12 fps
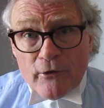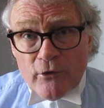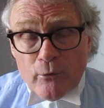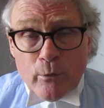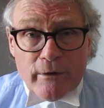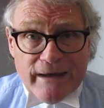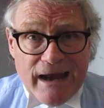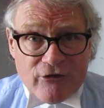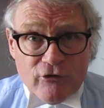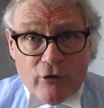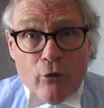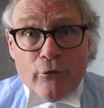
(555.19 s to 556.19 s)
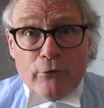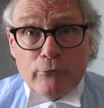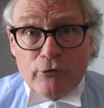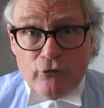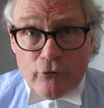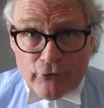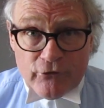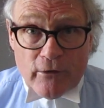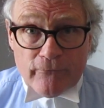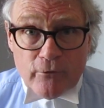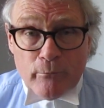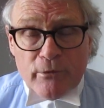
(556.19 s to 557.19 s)
I don't know where he actually got the original
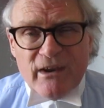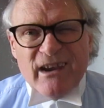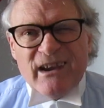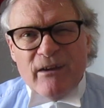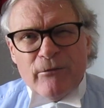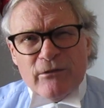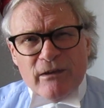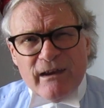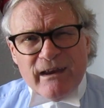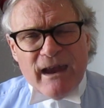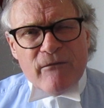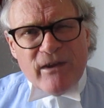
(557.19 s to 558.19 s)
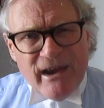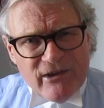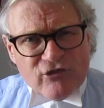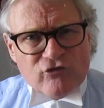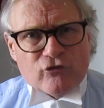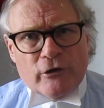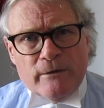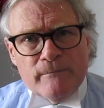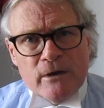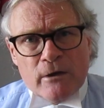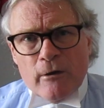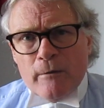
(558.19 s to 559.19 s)
stuff from, but it gave a history,
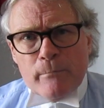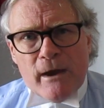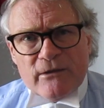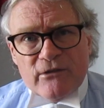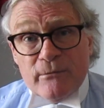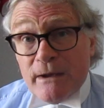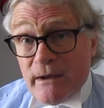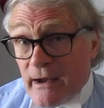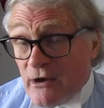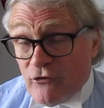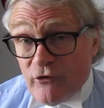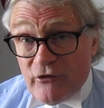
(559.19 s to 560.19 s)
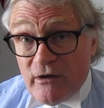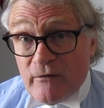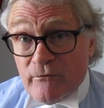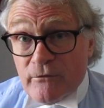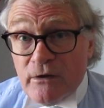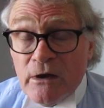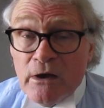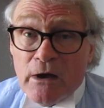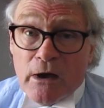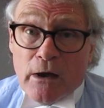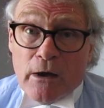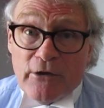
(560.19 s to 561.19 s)
going back to the Middle Ages even,
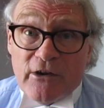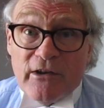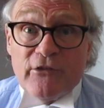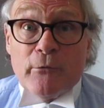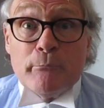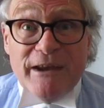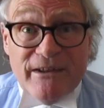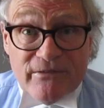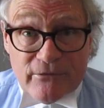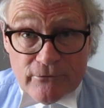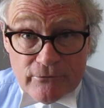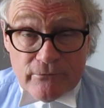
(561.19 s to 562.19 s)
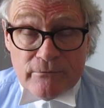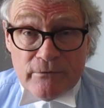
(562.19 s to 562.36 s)
an Elizabethan